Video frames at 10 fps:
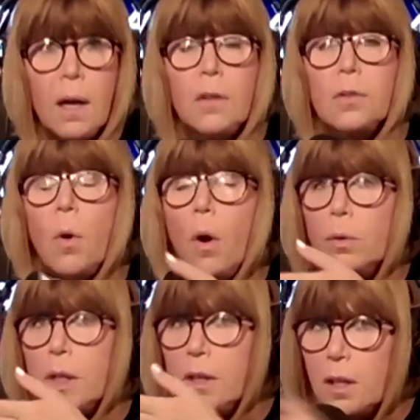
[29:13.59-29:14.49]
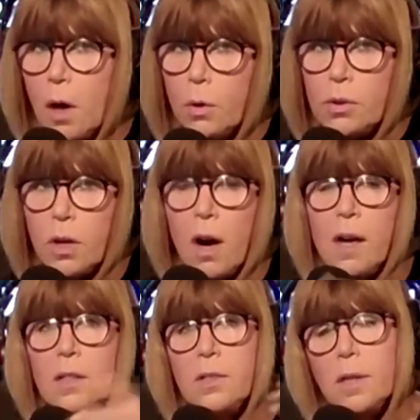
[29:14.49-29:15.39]
So only the
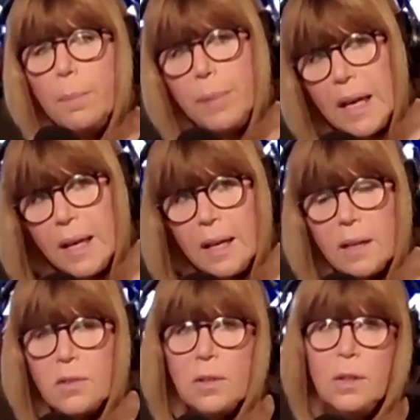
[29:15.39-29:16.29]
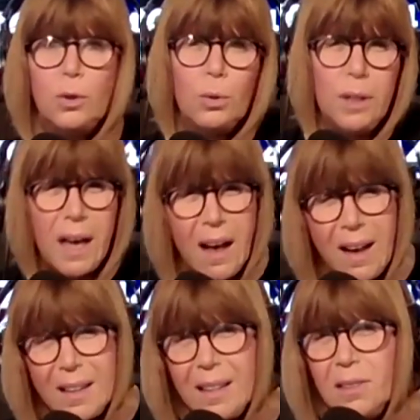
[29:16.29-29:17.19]
Gosars and the Biggs and the
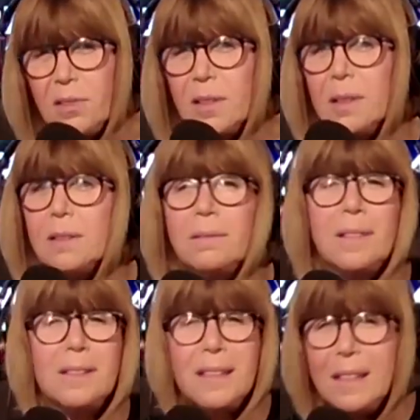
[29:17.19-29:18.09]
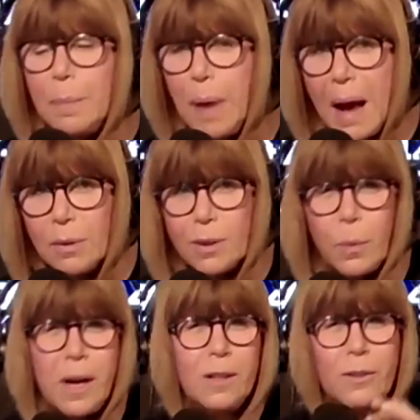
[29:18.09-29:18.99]
Giulianis and the Sidney Powells
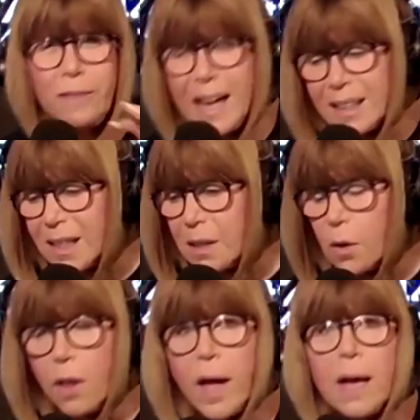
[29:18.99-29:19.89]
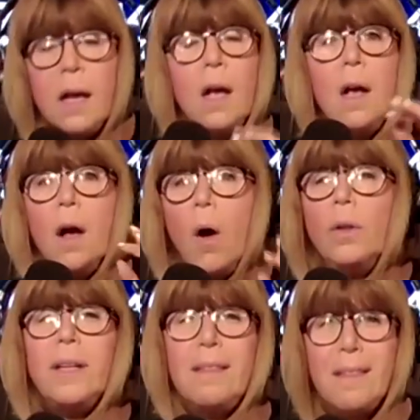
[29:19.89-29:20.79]
with her Kraken and all that.
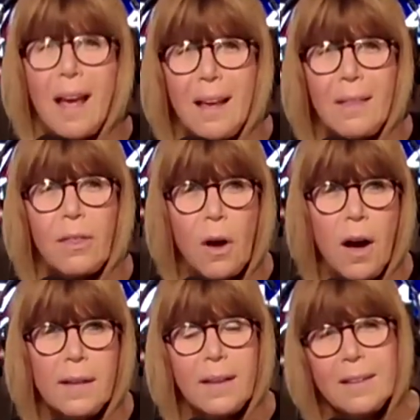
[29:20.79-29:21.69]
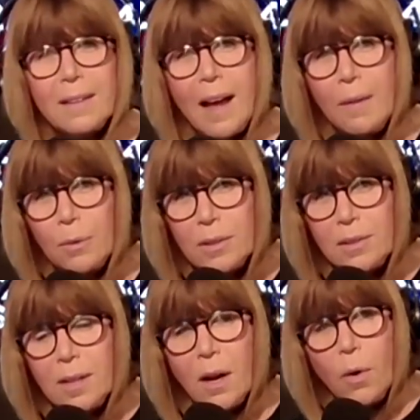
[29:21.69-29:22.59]
Only they thought that that
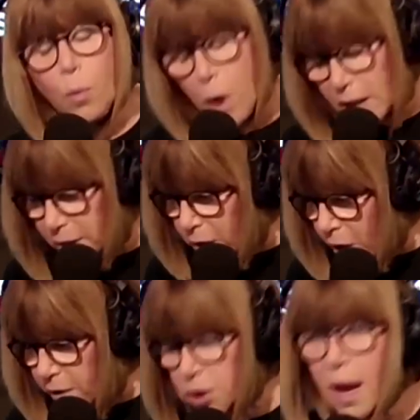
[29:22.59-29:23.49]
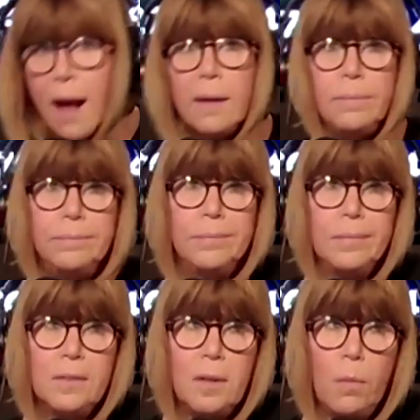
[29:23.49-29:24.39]
was, you know, while a long shot,
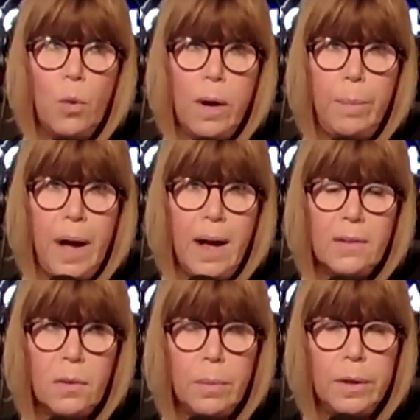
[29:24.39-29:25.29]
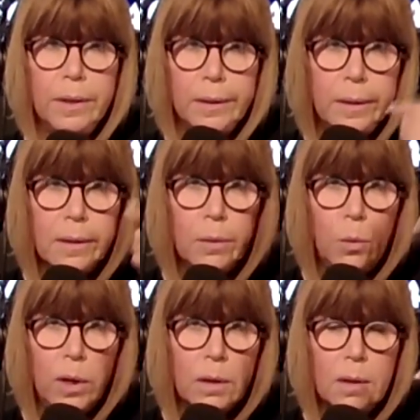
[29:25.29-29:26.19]
somewhere possible in the
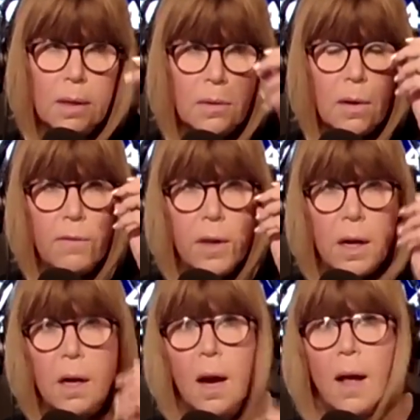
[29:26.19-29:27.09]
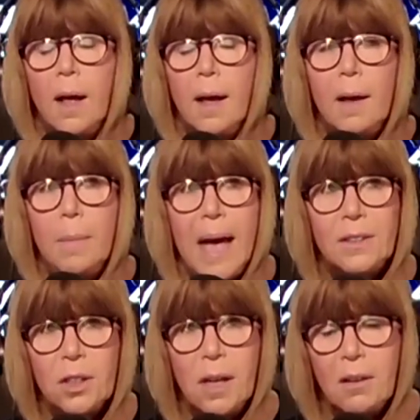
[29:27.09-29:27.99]
weirdness of their
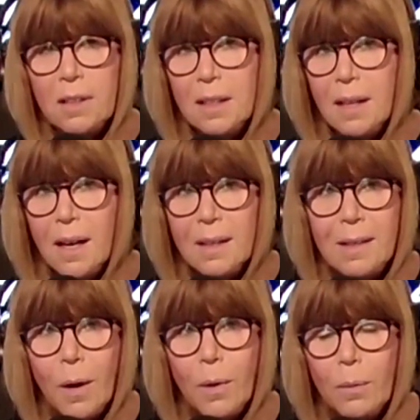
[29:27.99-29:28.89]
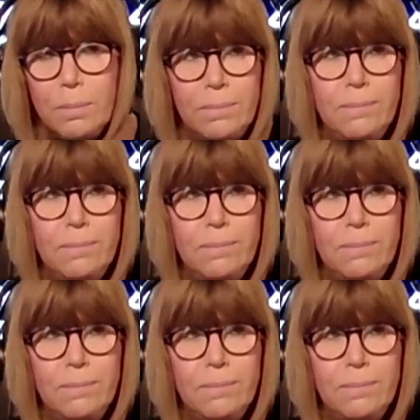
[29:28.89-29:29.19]
imaginary, you know,